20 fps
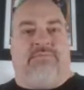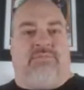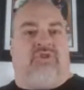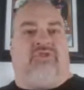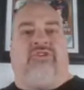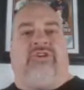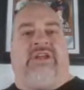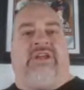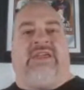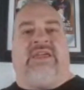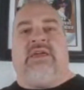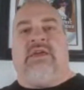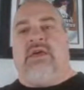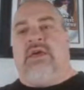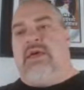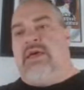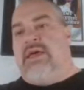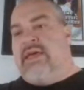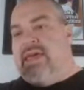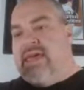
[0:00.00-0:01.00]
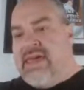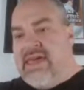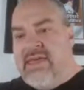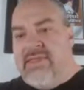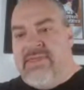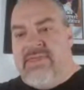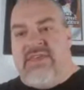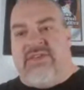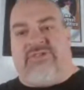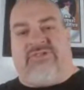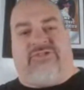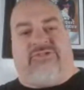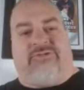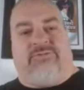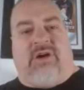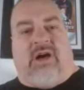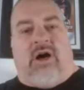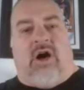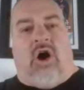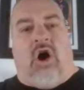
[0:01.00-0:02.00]
Murray in this
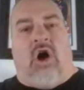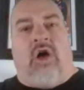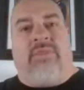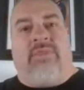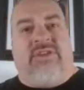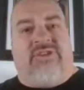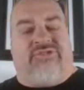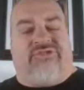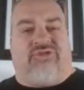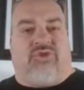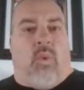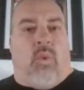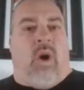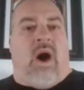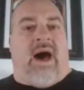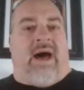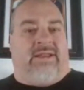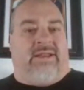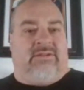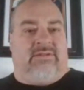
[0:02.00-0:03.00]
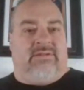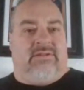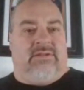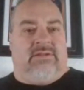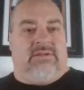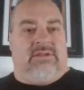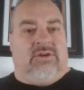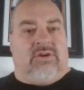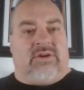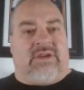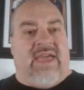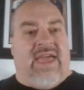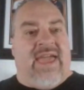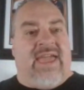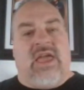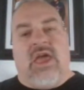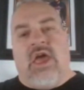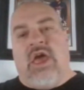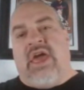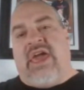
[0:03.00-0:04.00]
uh, on this squad.
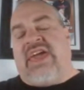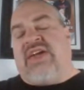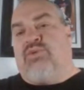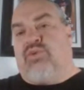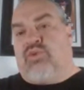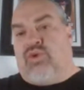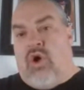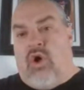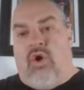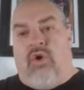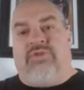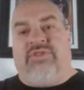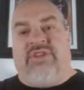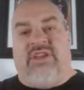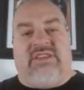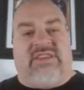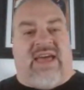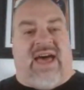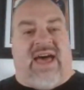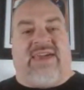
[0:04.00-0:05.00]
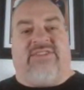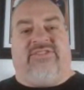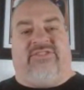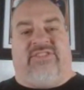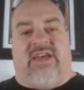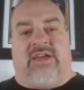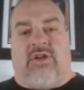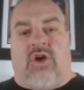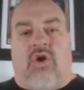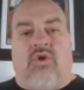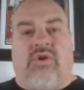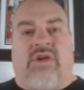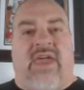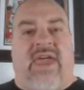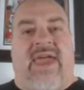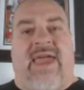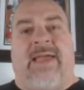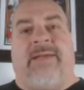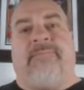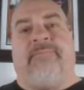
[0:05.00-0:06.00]
Okay. He rolled the dice that,
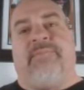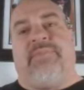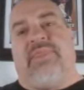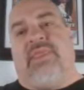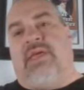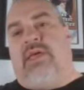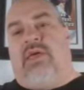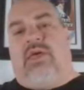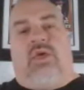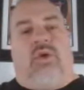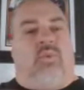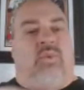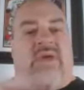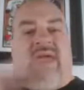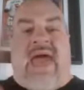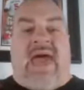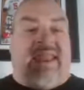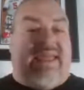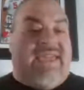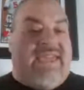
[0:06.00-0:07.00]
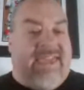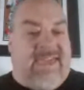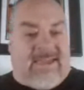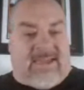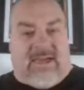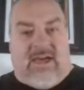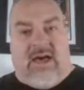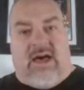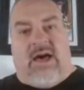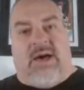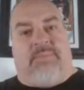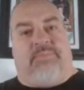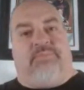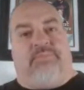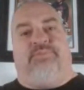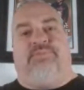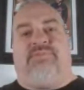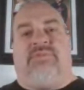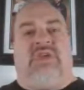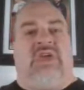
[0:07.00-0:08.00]
okay, we had a hiccup,
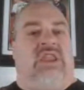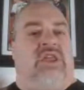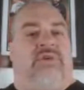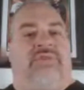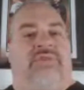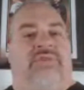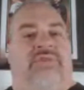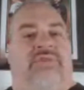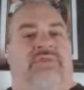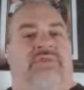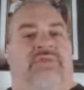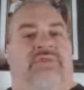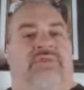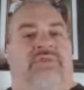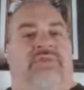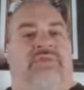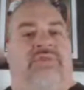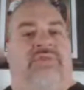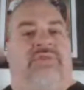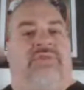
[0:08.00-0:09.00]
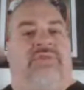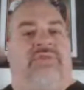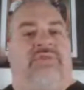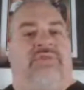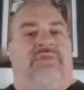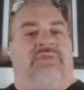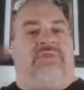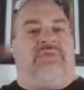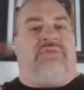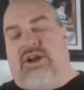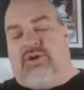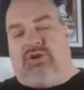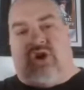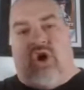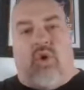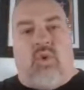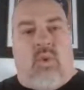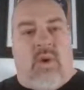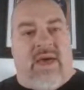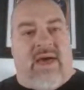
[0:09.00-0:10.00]
you know, things didn't go out, you know,
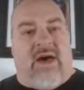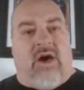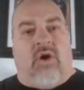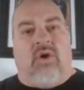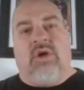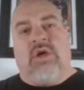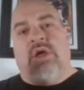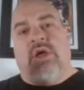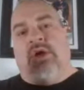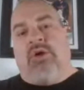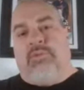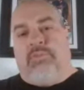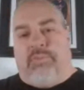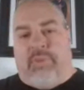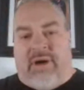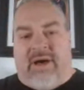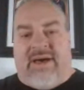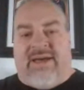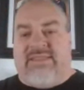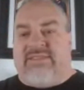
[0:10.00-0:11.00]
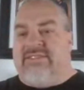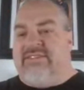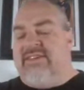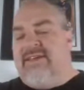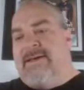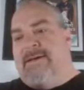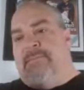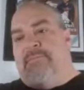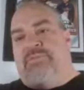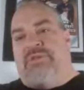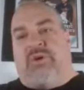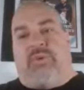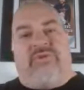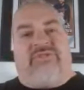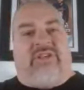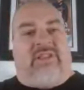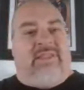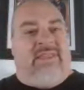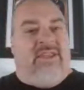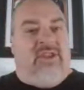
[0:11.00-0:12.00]
go well, but there
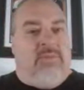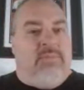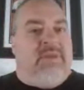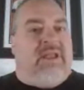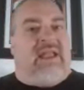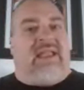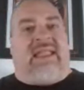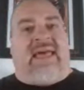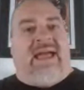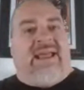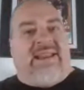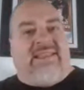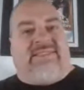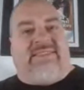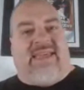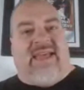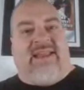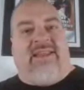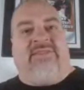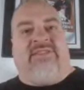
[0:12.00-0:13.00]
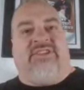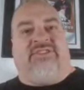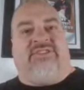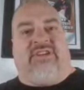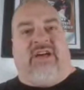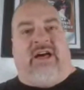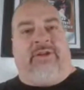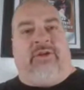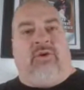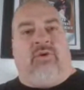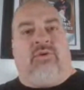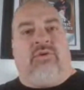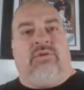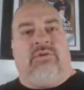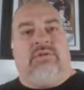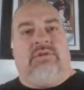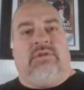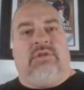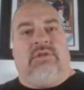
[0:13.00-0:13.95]
was a little bit of light at the end of the tunnel